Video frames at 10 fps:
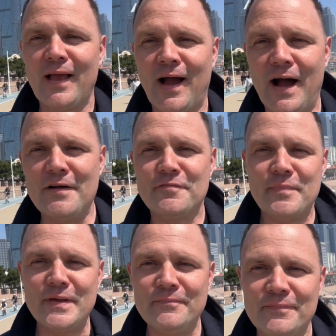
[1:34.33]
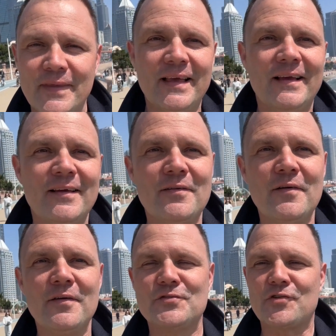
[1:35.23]
I've been
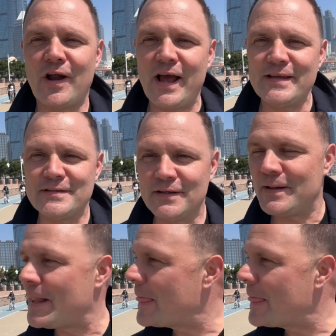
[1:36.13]
trying to